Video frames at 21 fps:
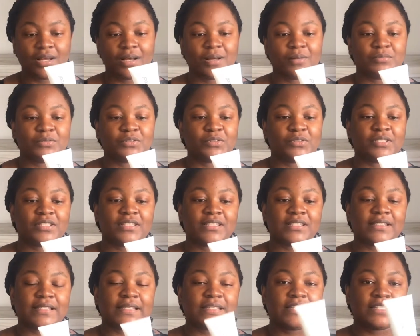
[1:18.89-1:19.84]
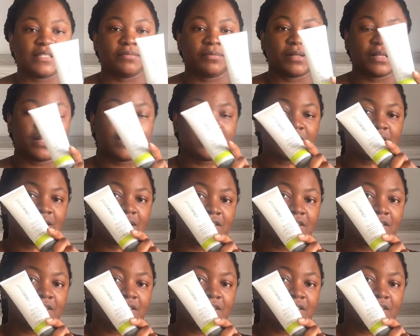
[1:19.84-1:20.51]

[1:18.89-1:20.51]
So this is a deep cleansing